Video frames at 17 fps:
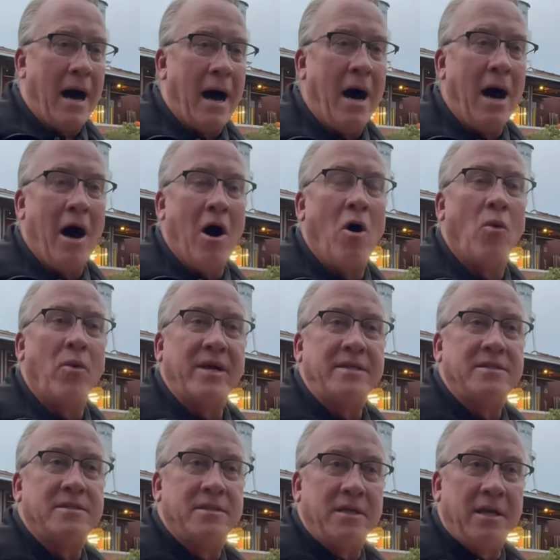I
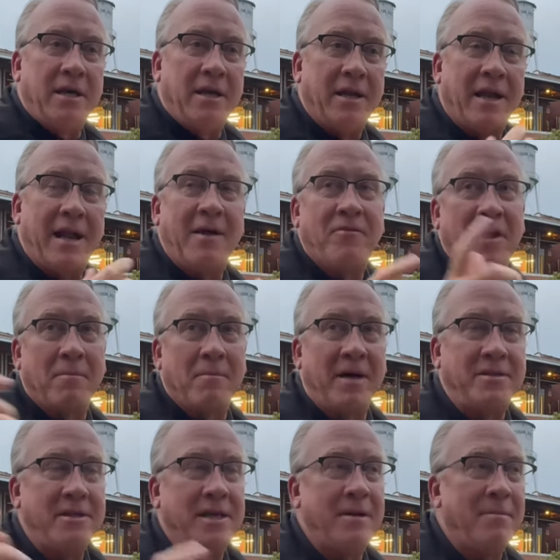always did, and I think
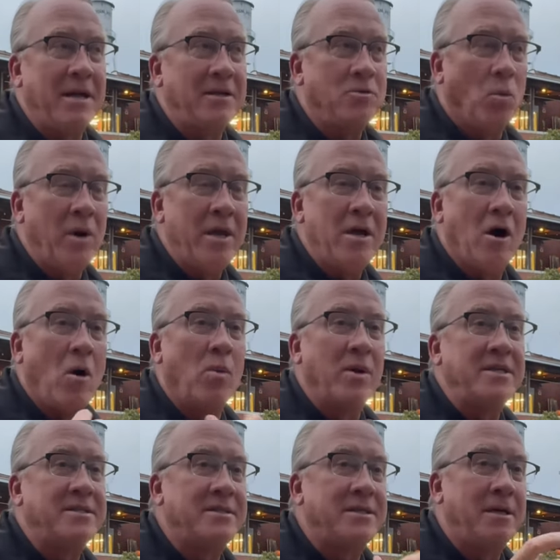my teammates, we
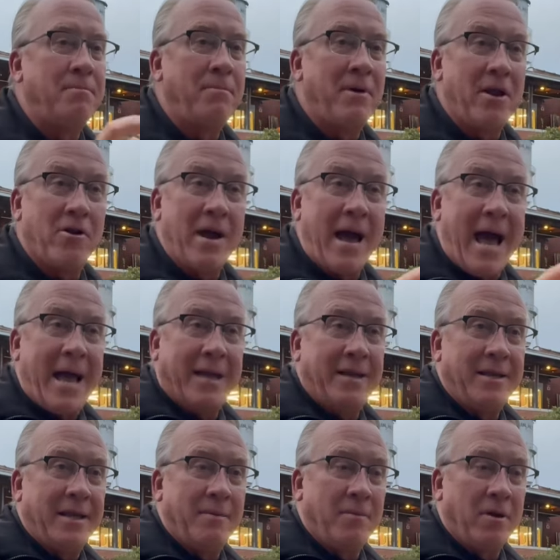always did better
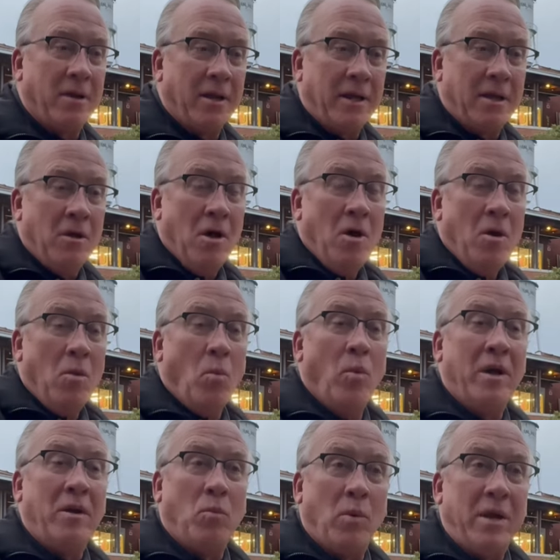academically
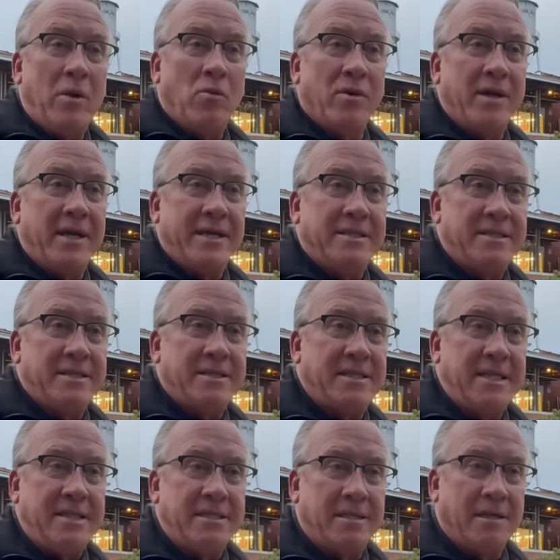when we were in
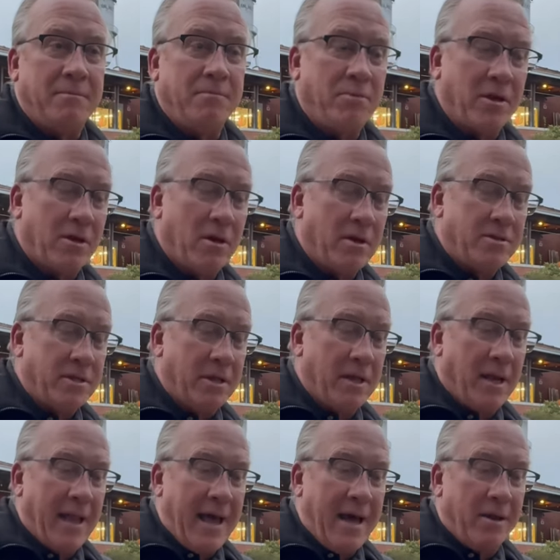season because it
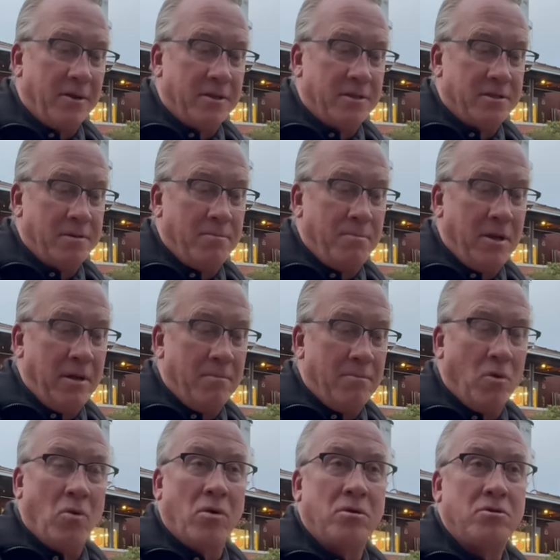allowed us to be
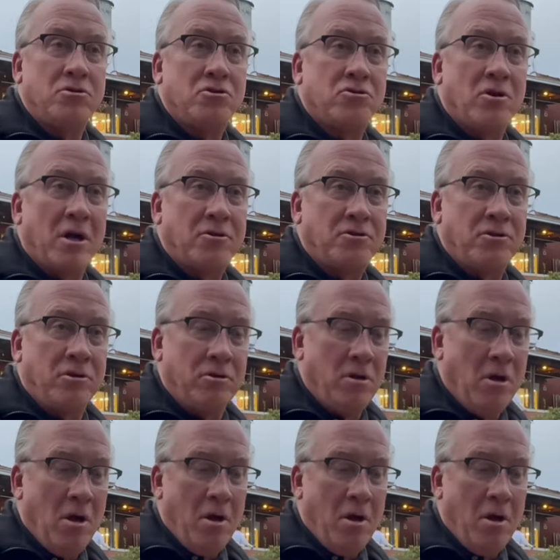more structured,